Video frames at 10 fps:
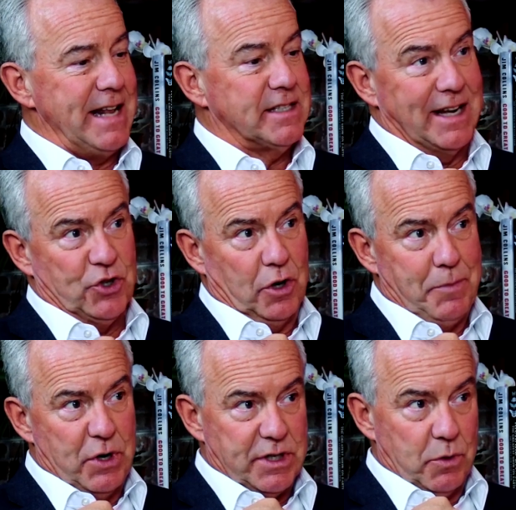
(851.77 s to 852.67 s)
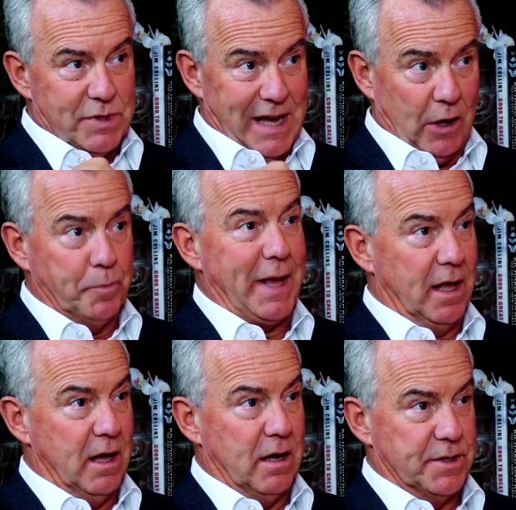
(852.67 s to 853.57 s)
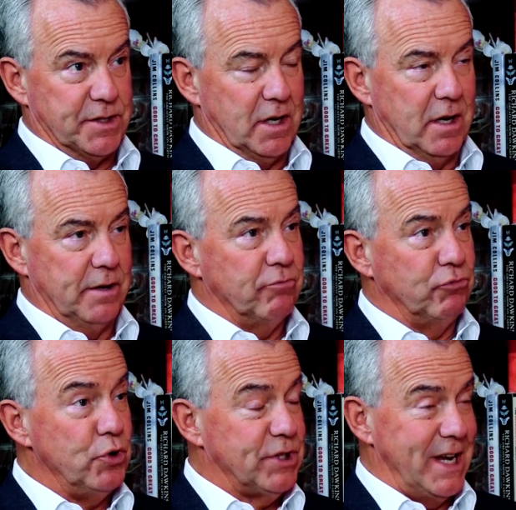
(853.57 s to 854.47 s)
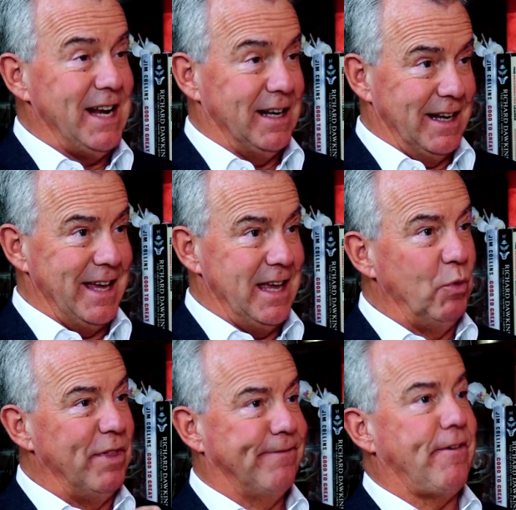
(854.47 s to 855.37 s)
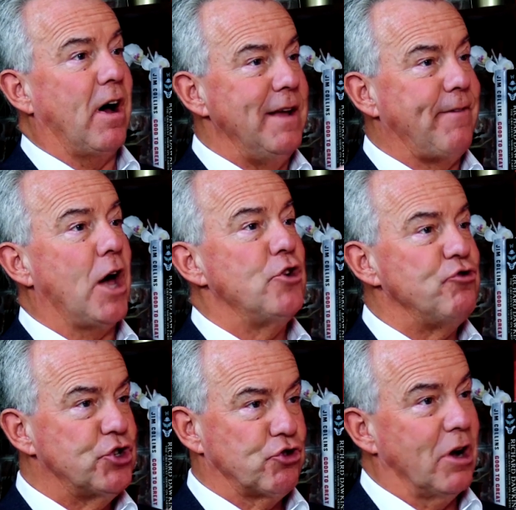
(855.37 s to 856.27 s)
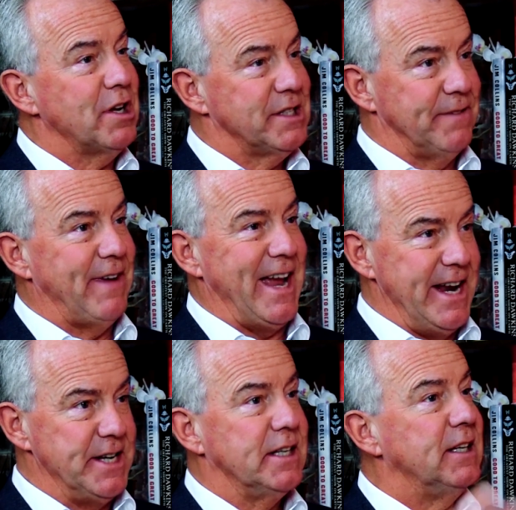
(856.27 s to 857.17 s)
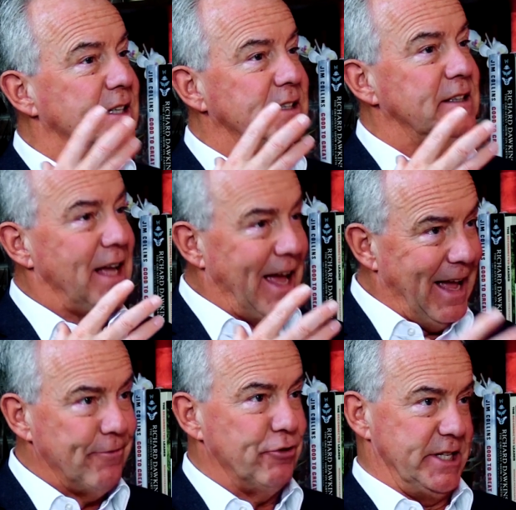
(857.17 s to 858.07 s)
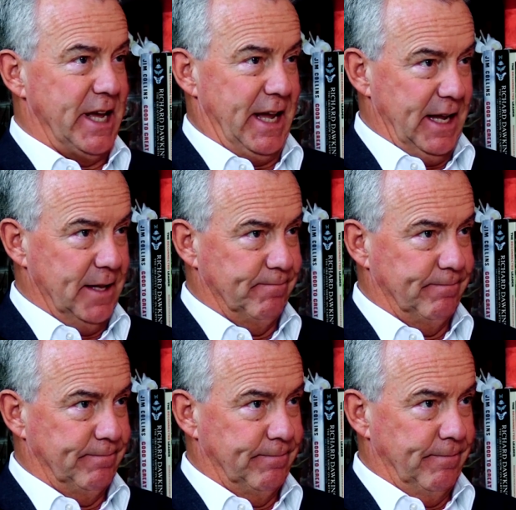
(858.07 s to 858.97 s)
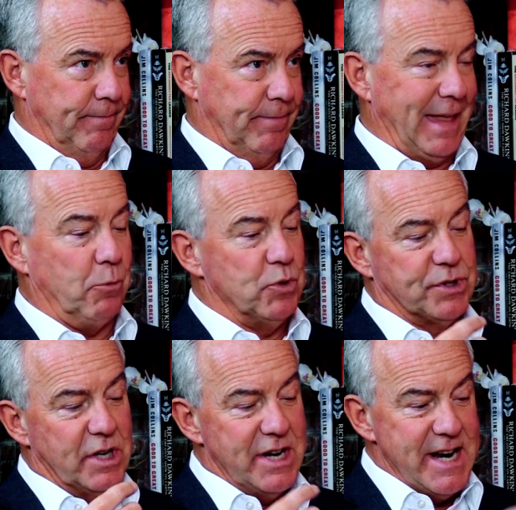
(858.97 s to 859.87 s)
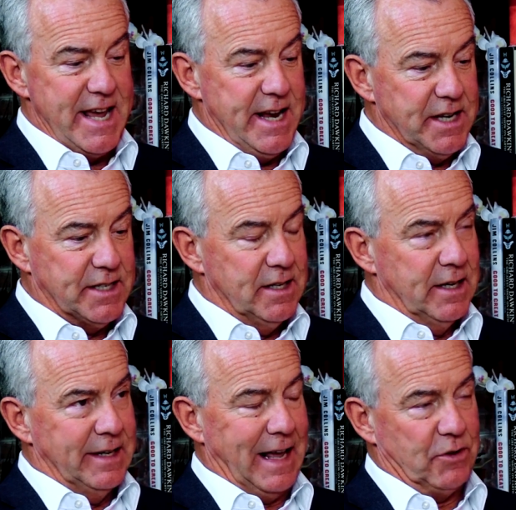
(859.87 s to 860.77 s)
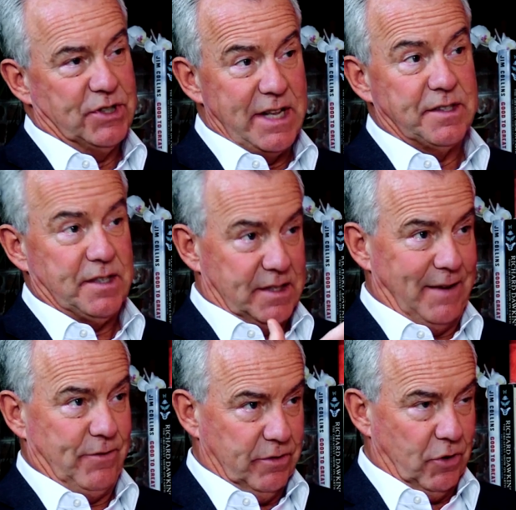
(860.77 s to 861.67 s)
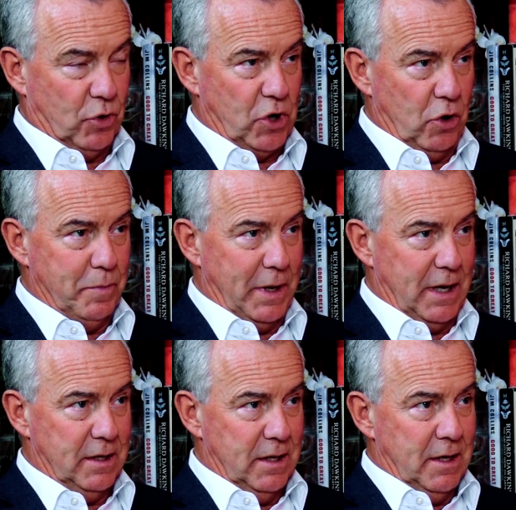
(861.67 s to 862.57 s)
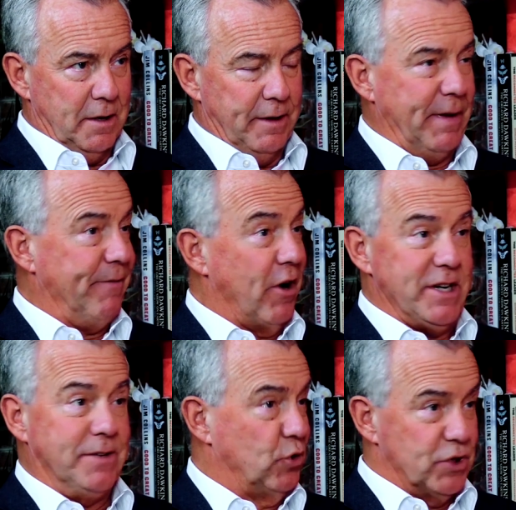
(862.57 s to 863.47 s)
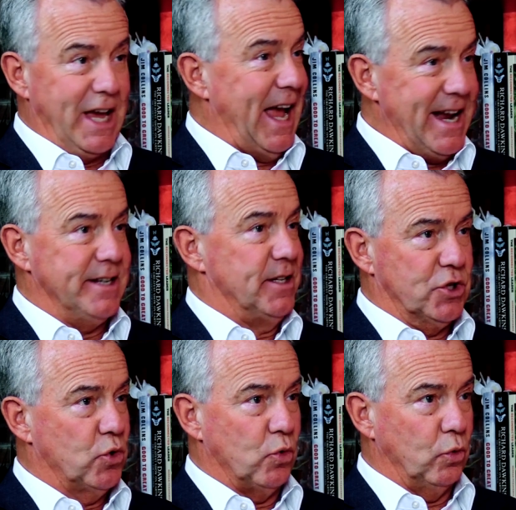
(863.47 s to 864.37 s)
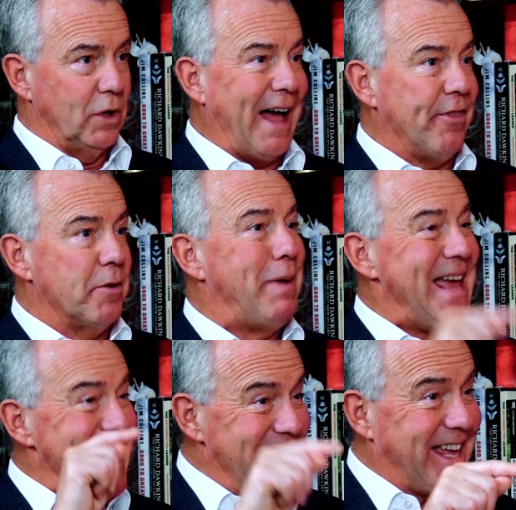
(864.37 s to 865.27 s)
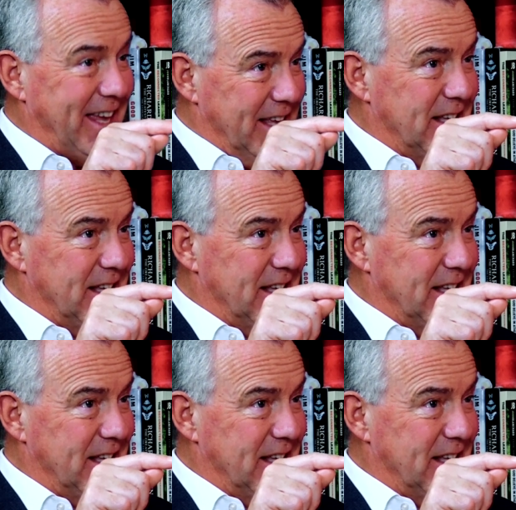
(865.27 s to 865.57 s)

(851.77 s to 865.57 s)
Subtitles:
international community was helping Gaza routinely with 500 trucks of aid every day. That was the need. Now, since the 7th of October, it's been very difficult to get aid in at all. At the peak,